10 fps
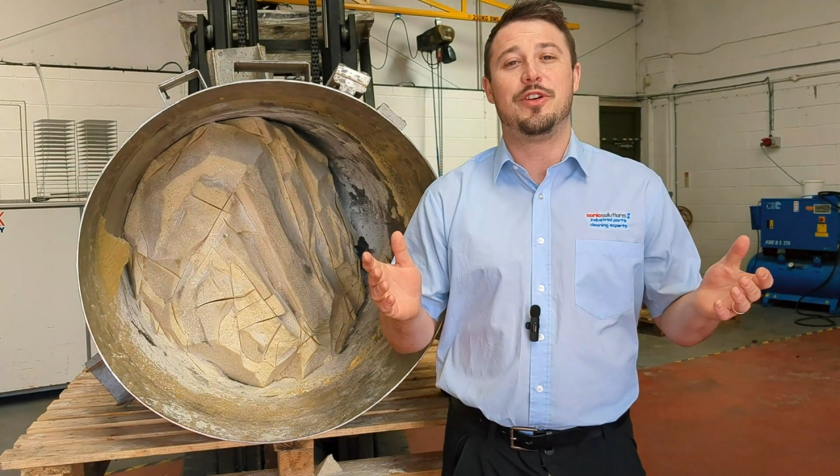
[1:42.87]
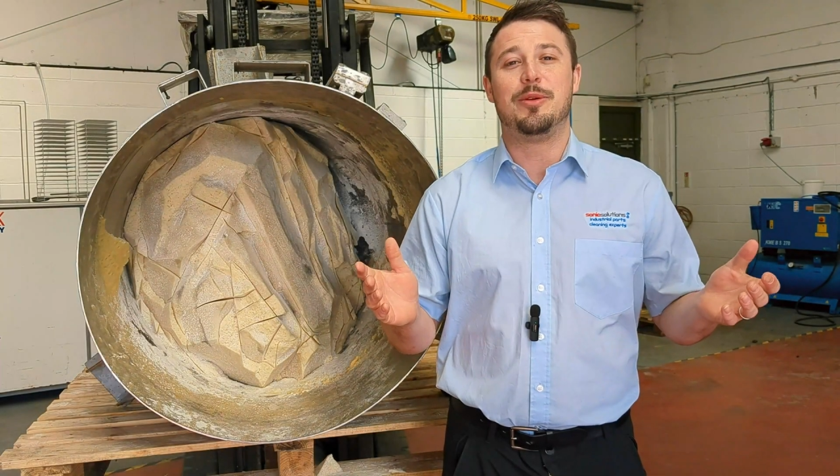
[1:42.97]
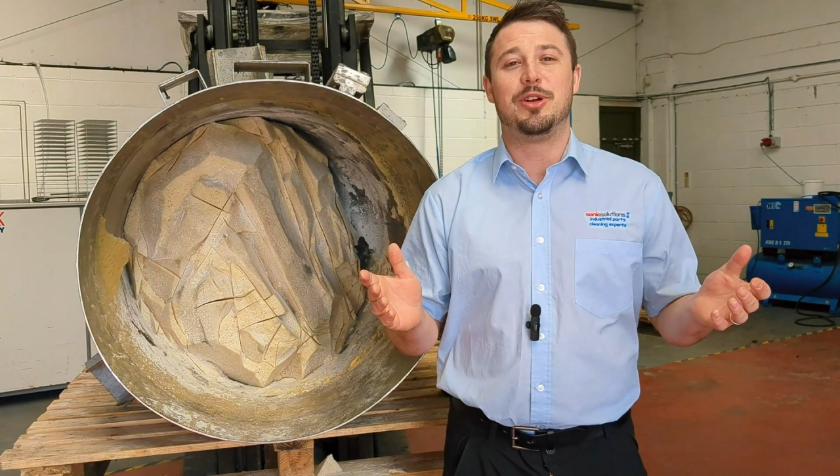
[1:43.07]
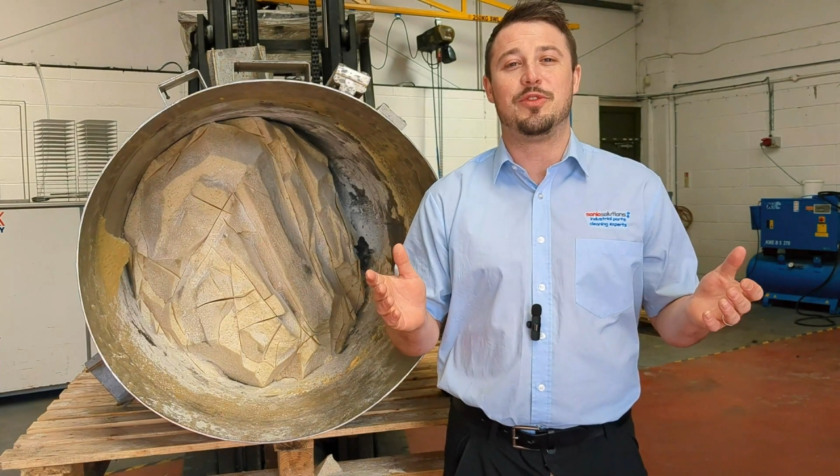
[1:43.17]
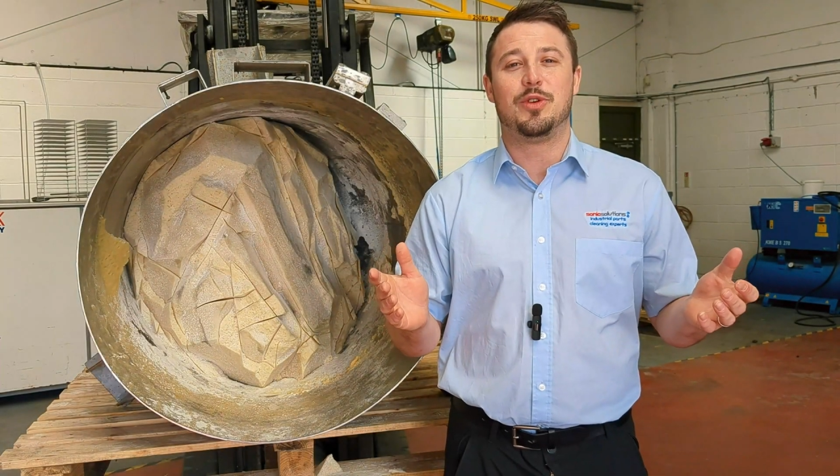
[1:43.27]
you
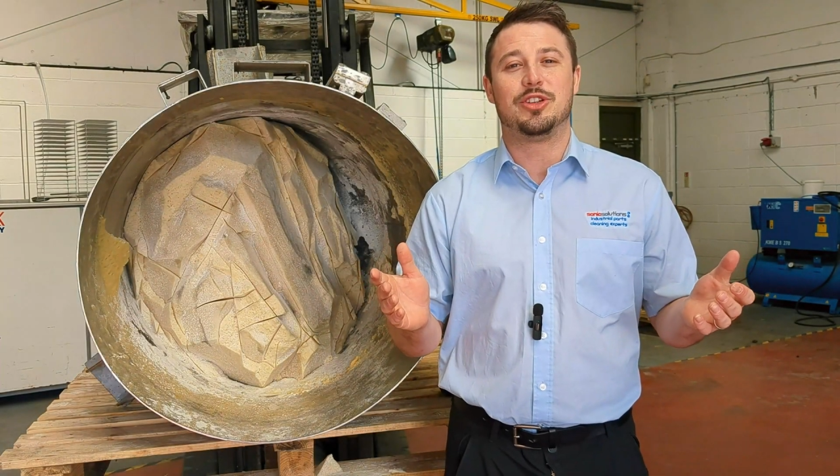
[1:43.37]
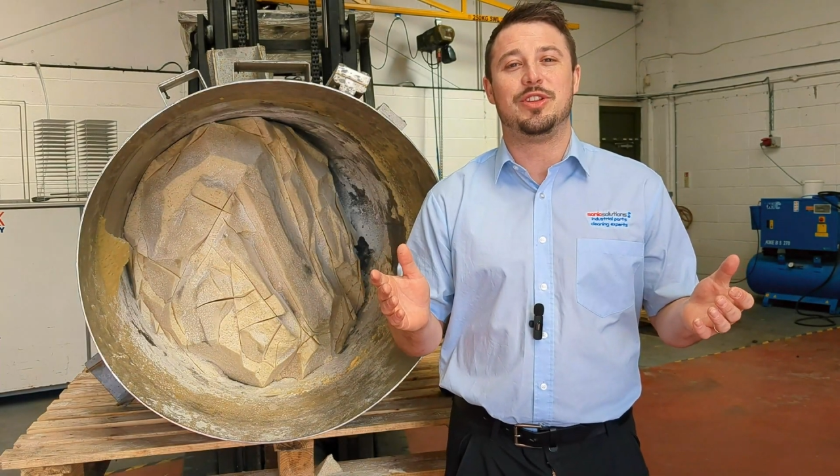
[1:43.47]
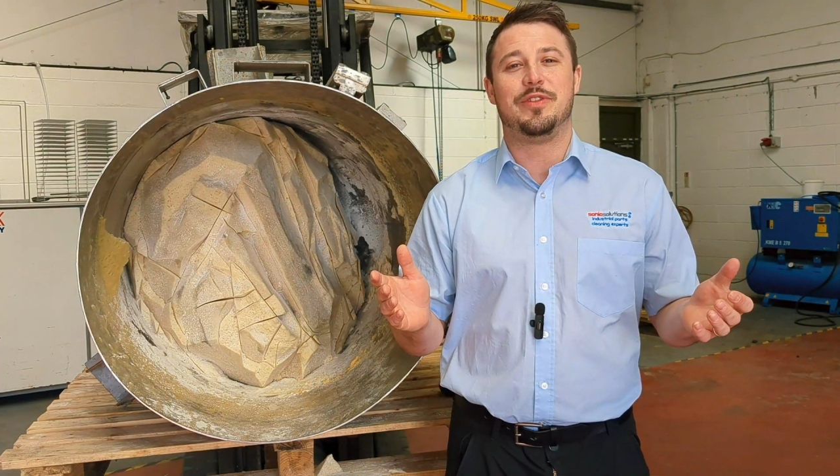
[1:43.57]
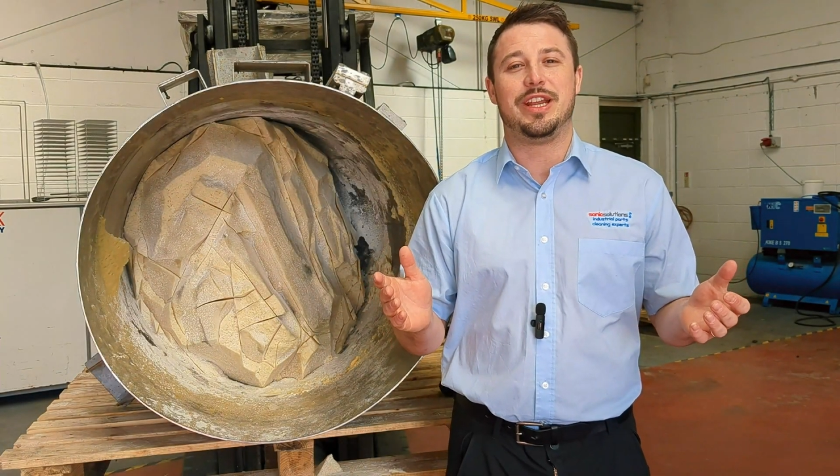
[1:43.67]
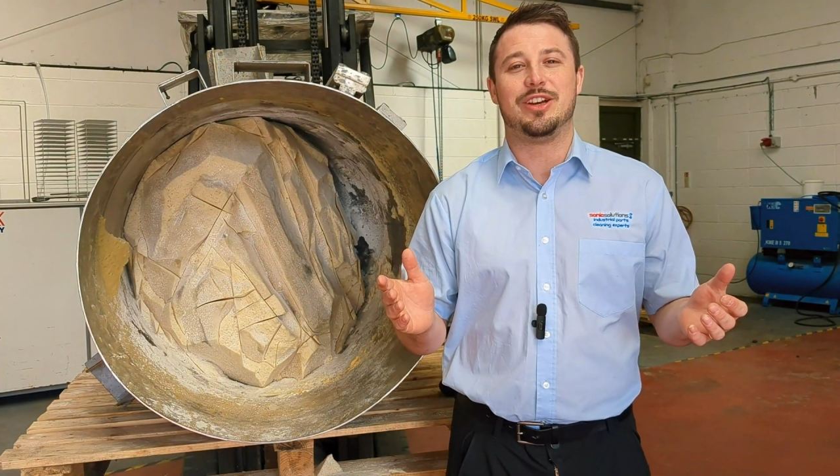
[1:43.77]
very much for
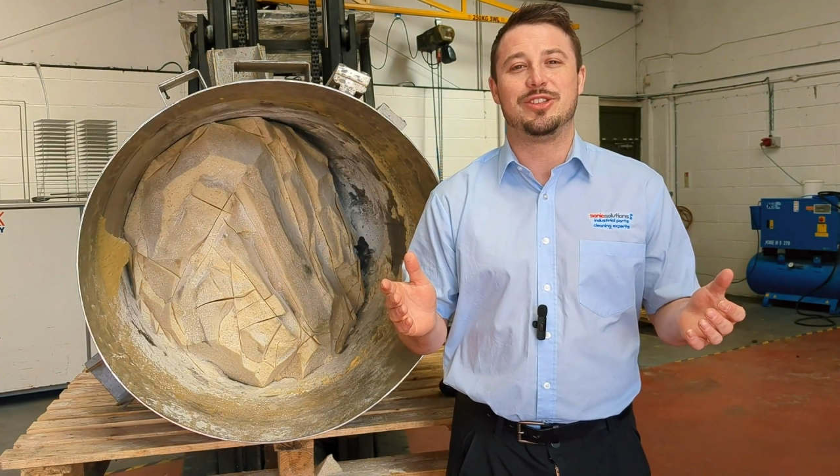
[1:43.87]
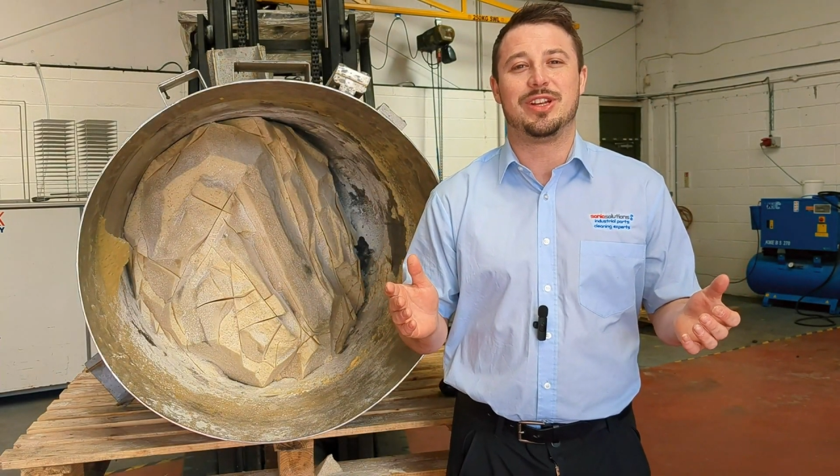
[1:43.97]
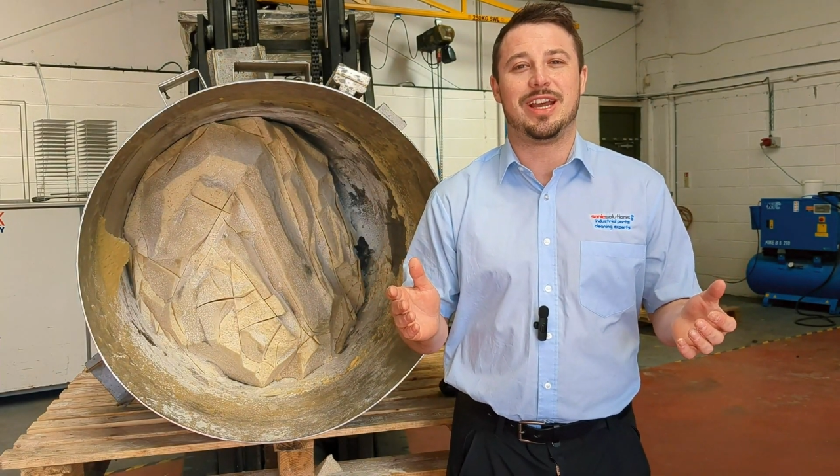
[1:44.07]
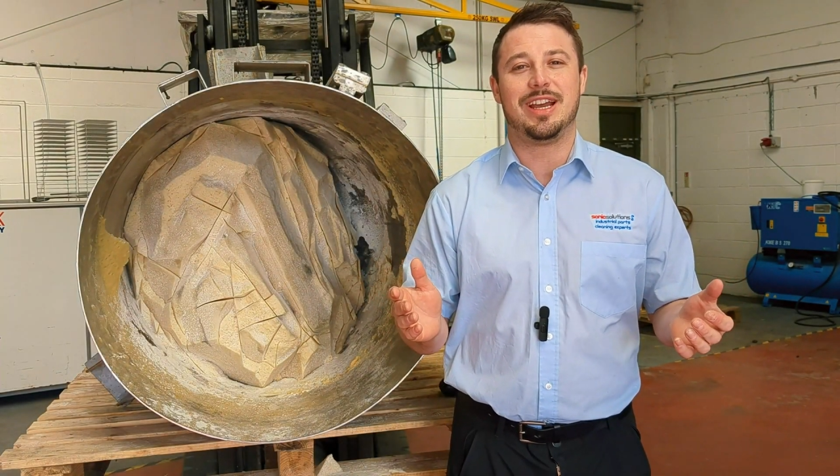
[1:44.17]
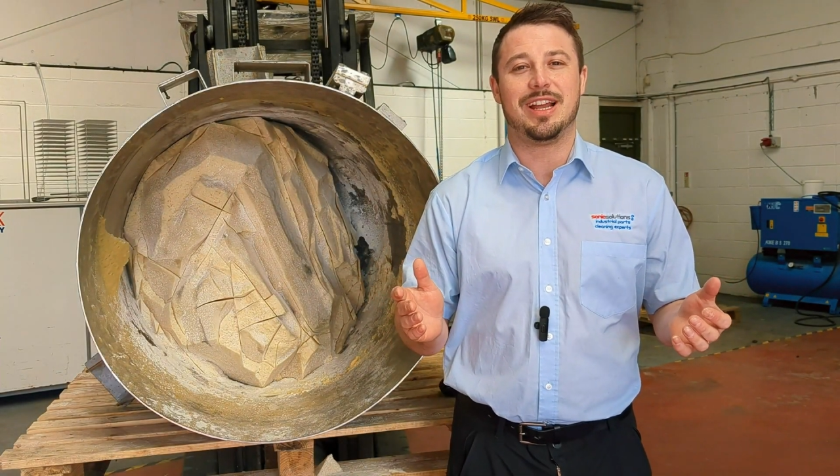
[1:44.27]
watching the video
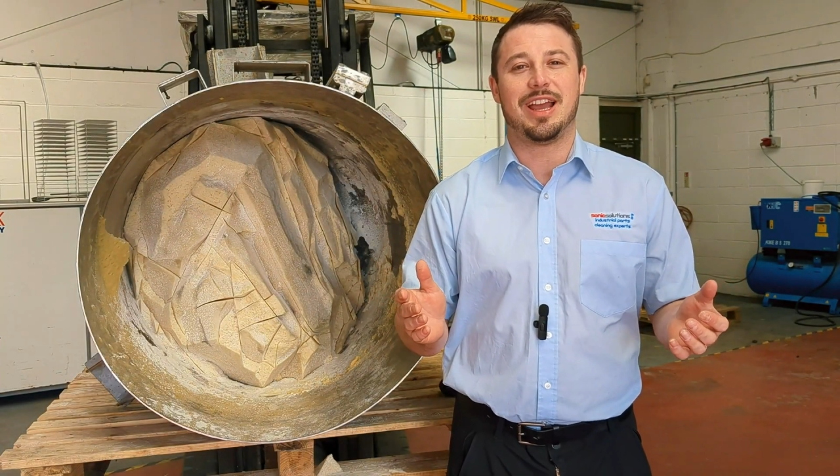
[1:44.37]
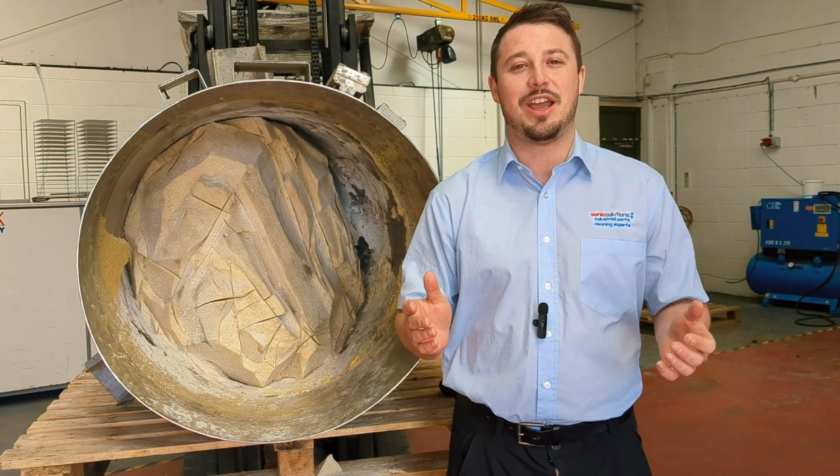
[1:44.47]
today.